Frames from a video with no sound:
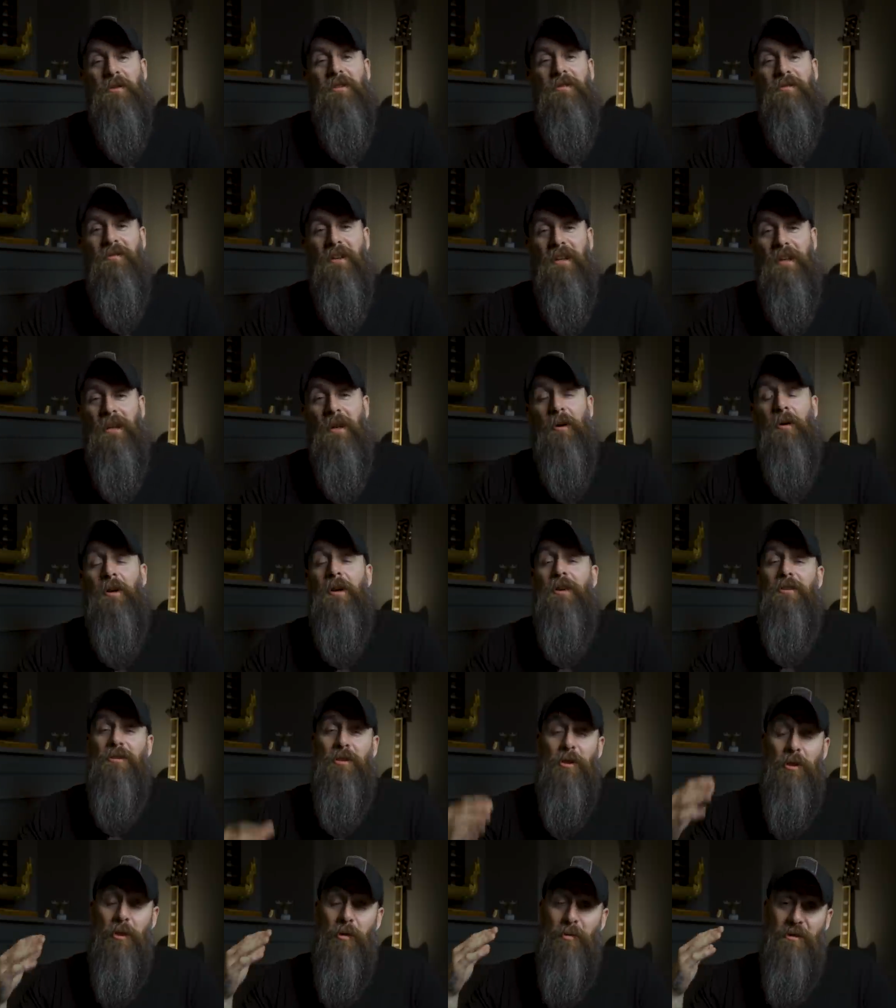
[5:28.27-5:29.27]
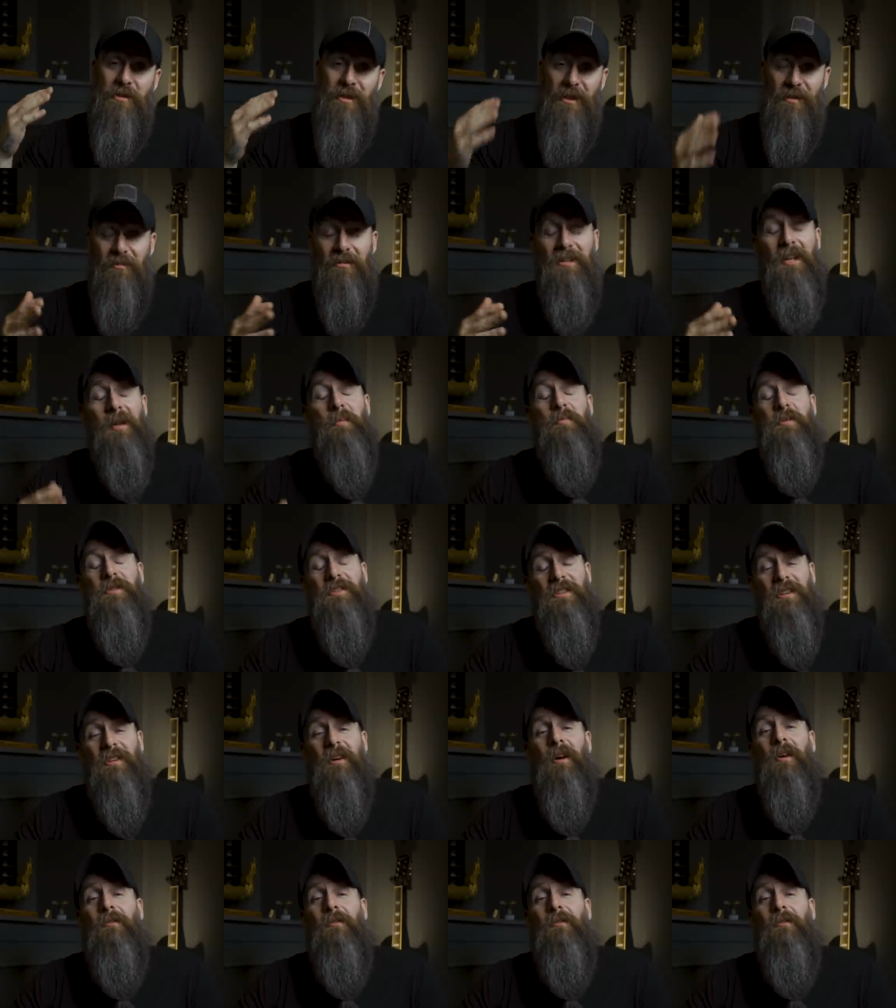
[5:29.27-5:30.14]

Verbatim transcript: this video so you can receive ten percent